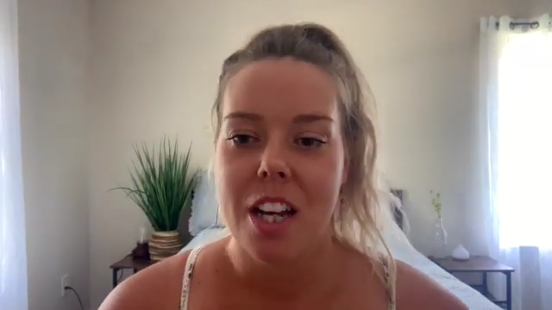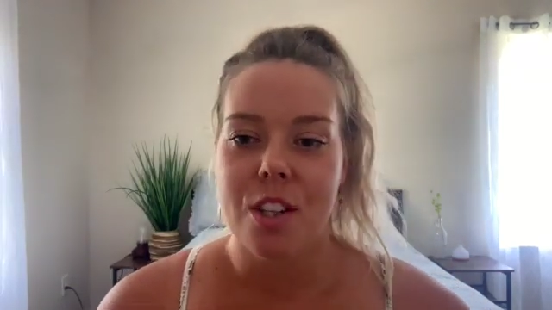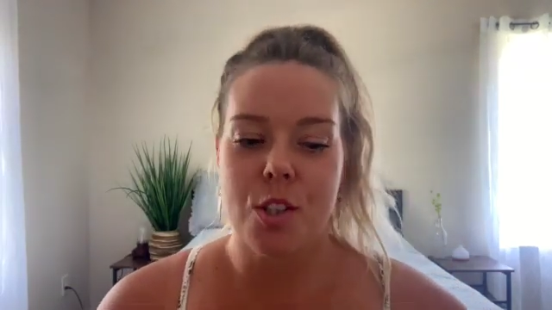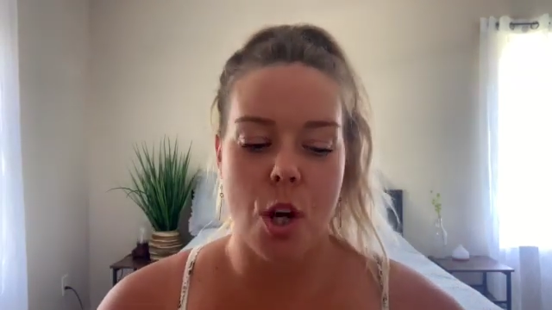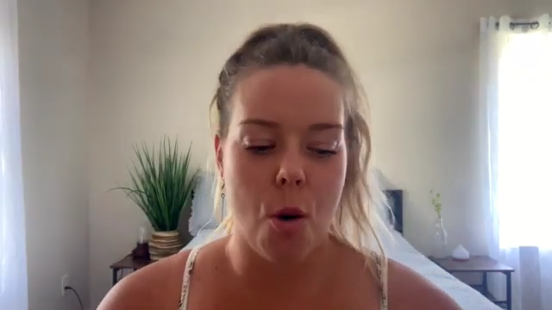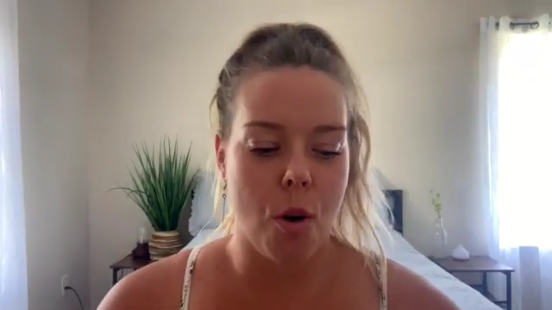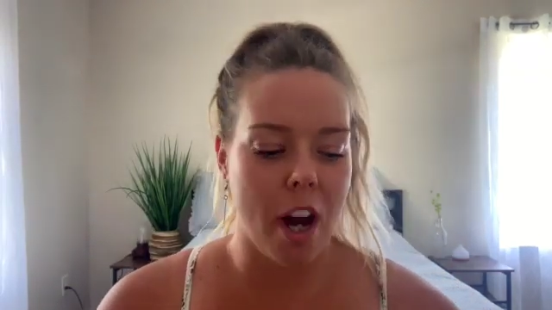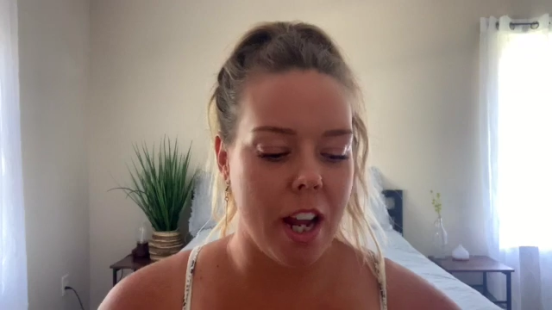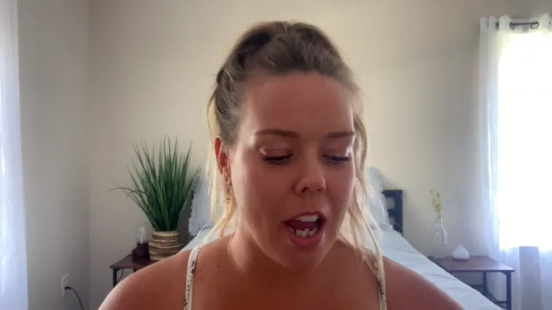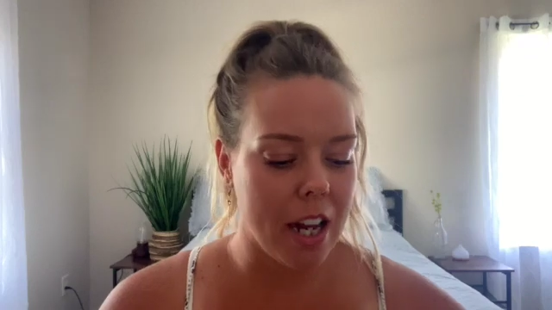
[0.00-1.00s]
So
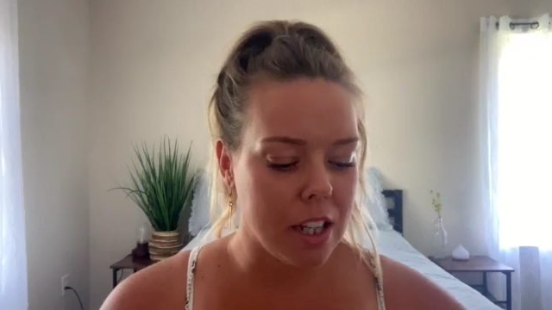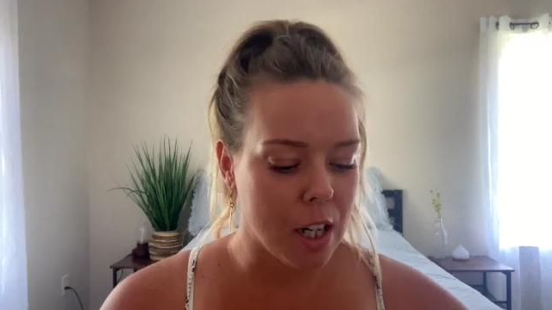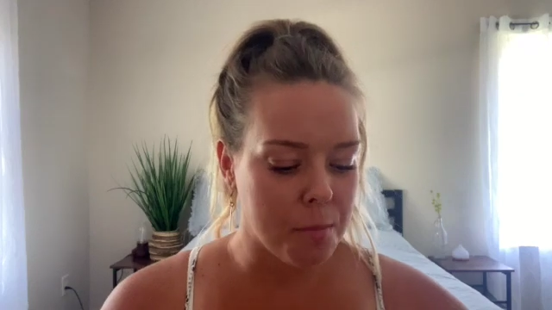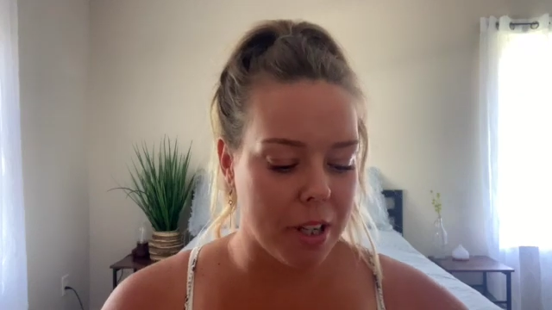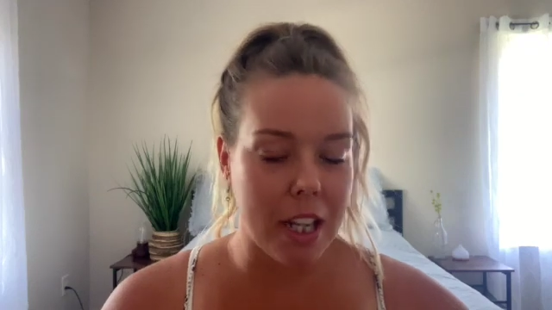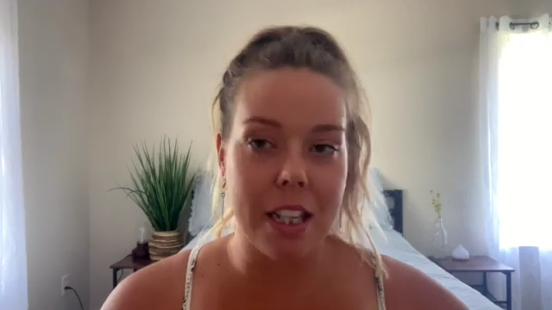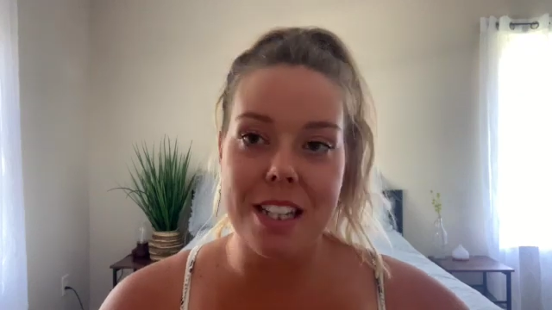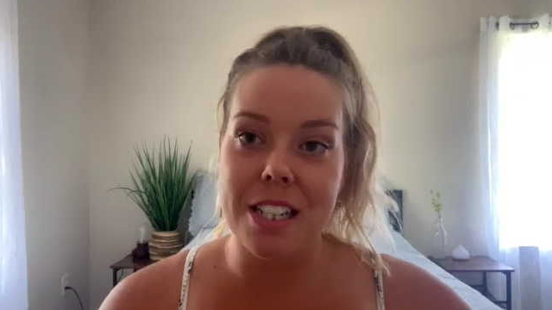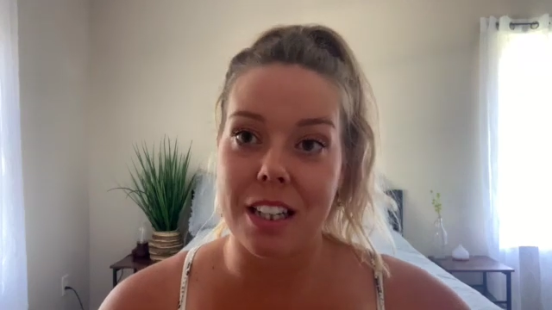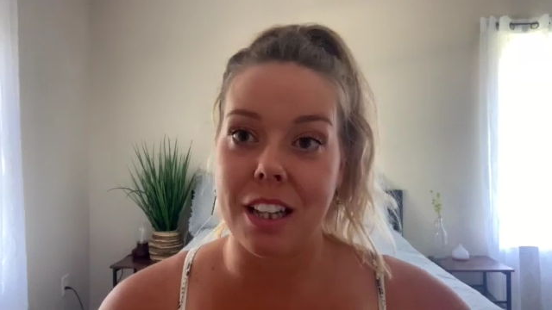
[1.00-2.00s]
I ended up getting
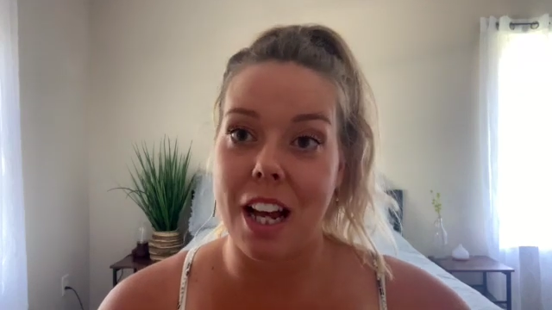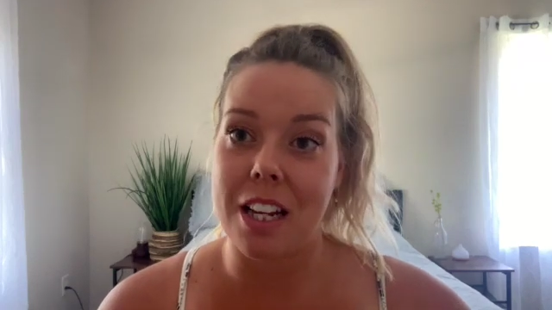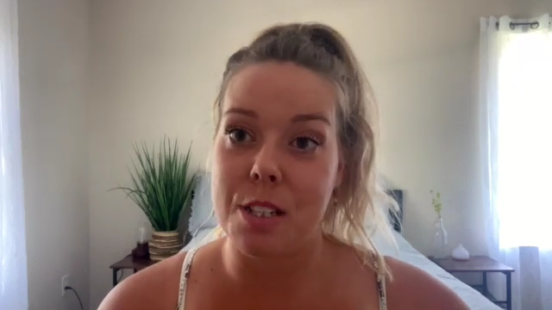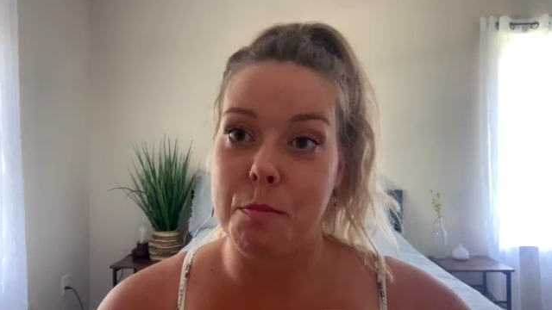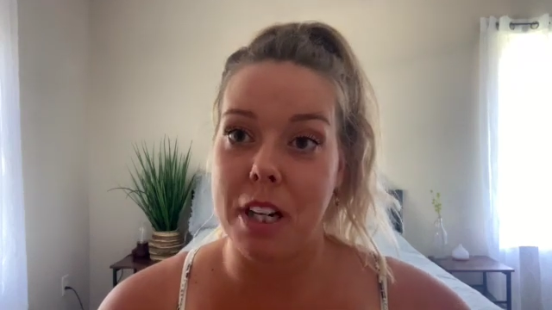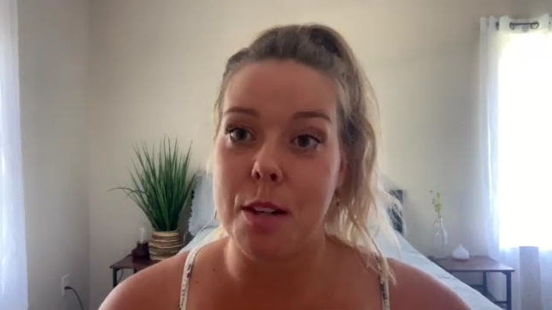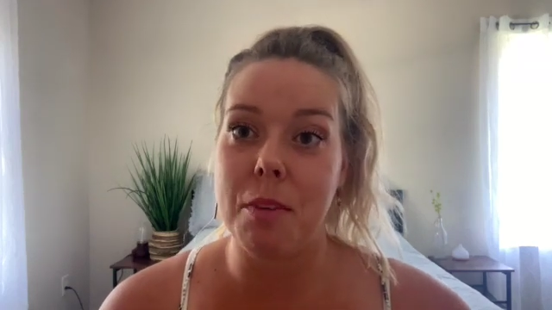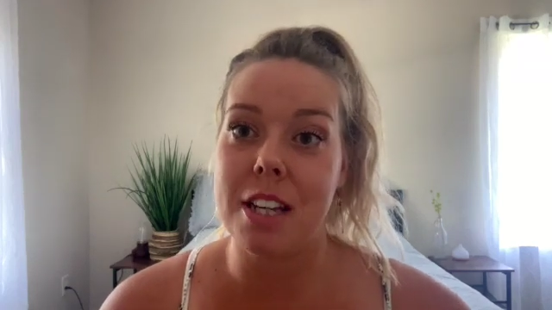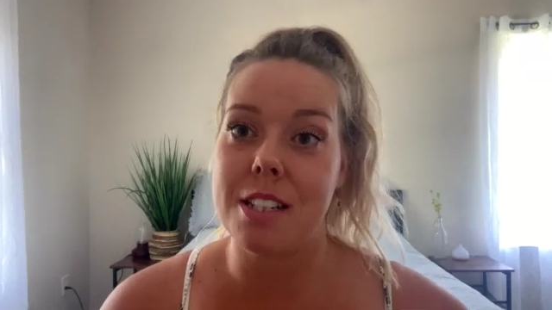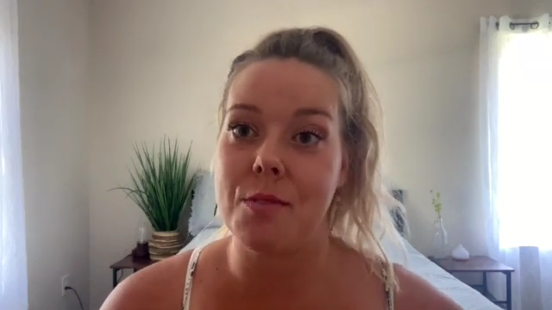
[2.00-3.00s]
this at the last minute
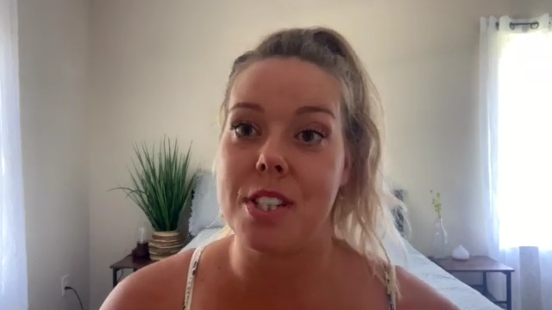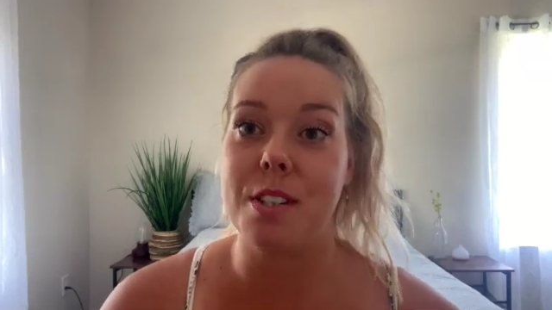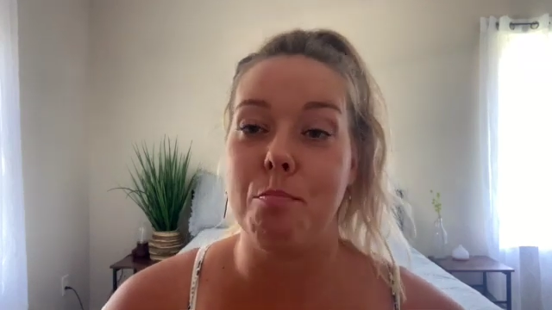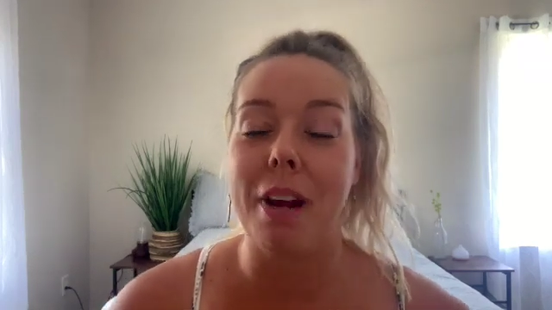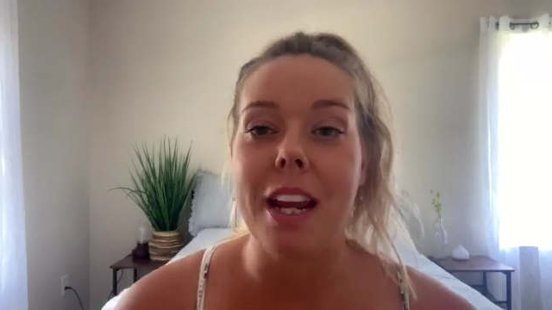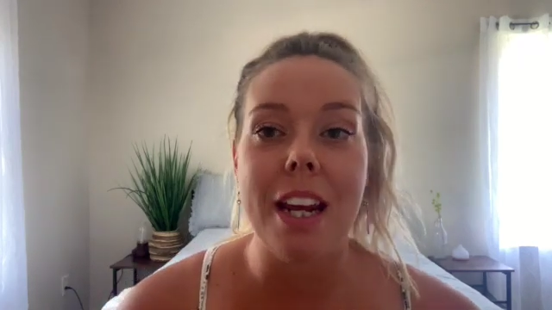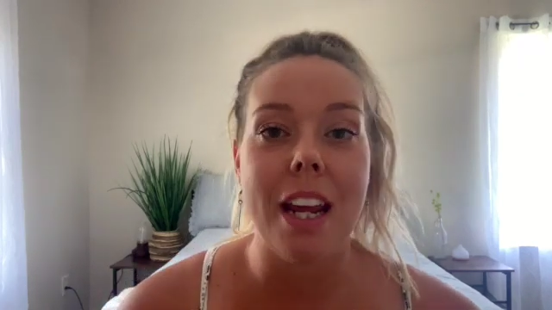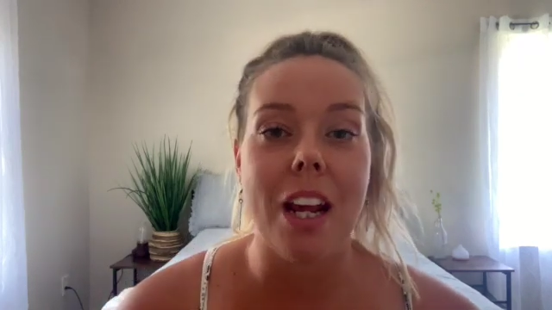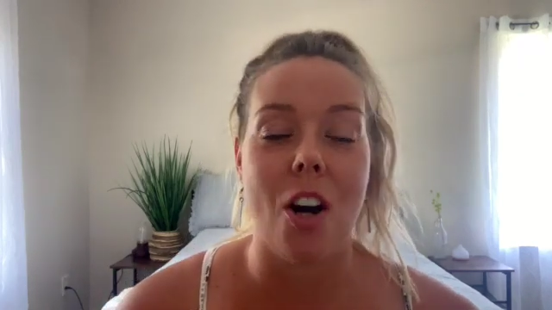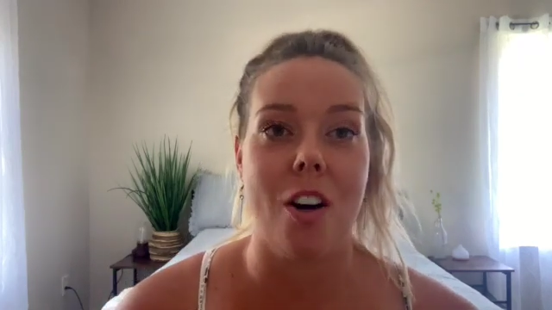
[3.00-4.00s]
because I was
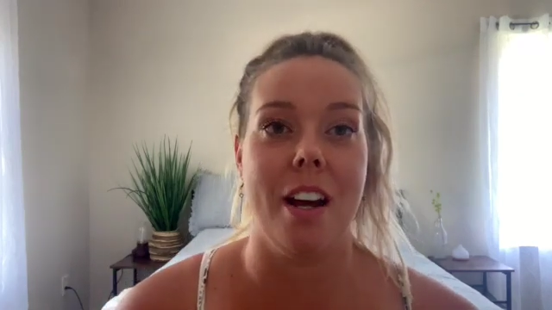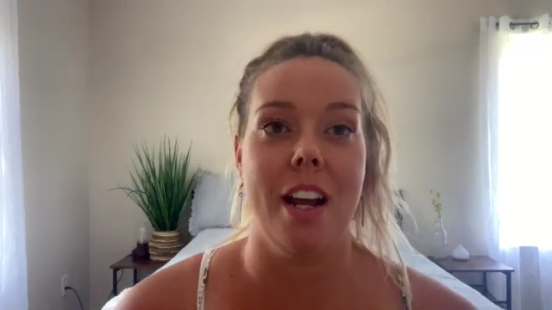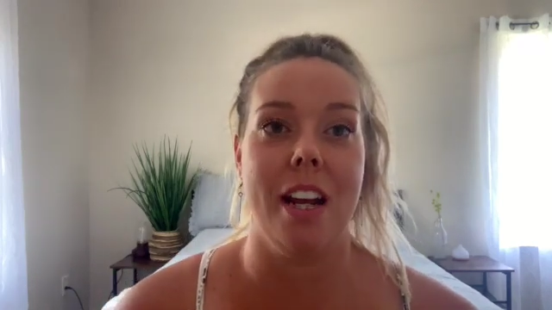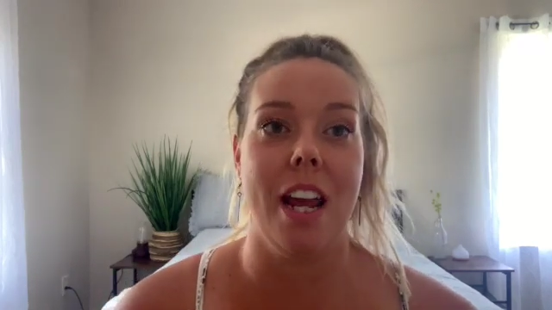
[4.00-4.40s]
debating on